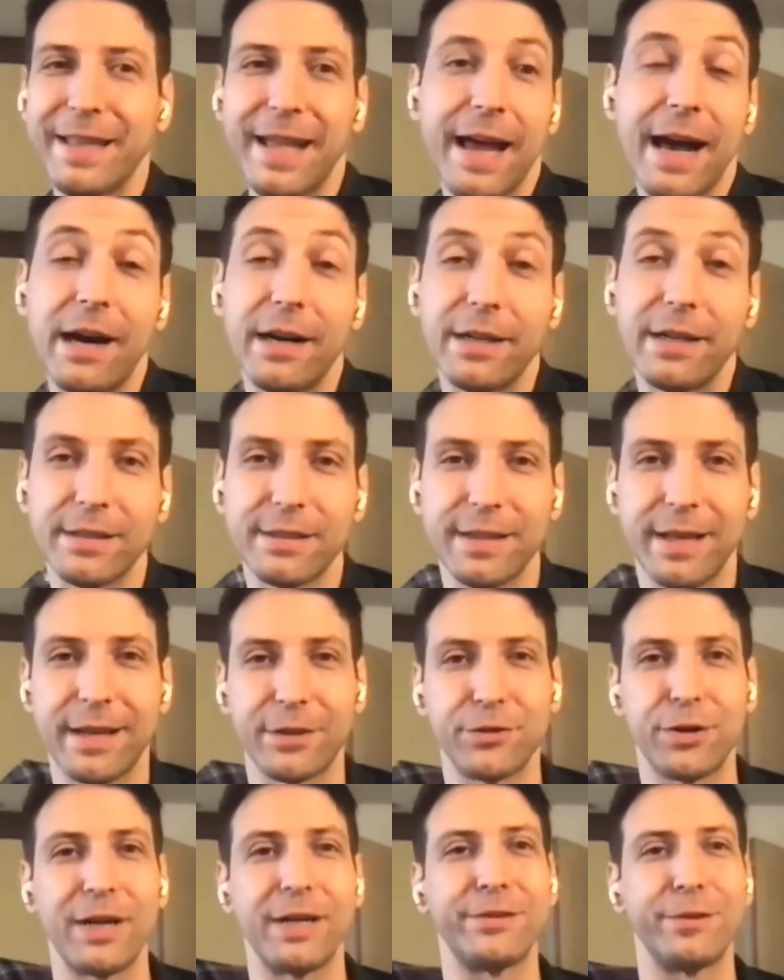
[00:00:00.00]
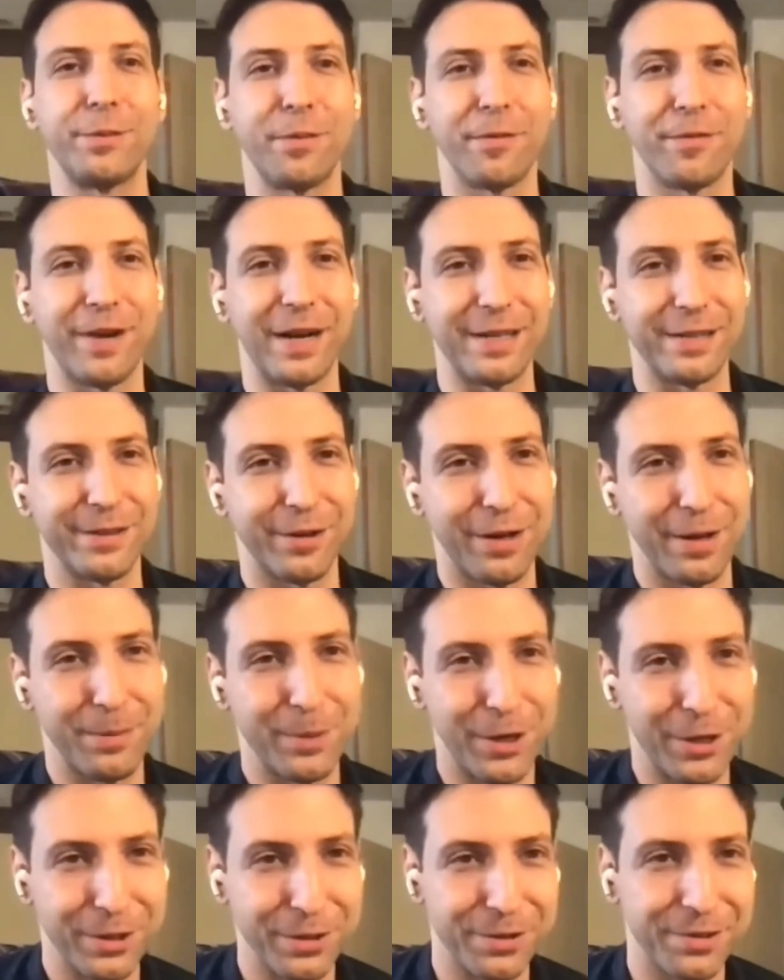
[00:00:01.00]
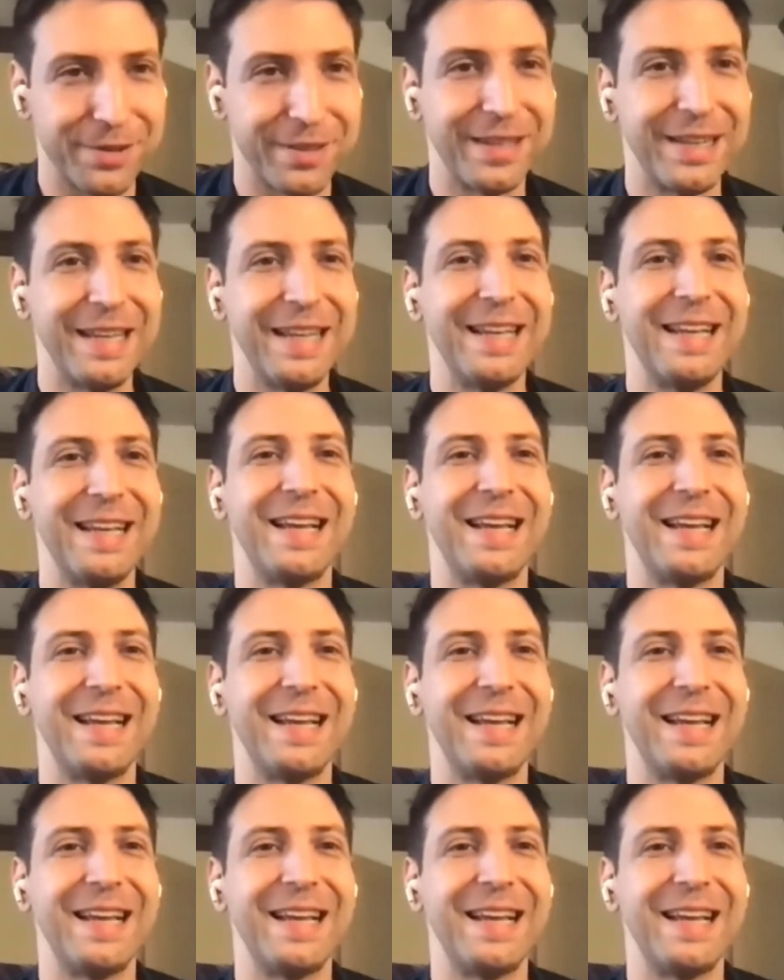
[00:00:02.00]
day out is like training supervised learning models,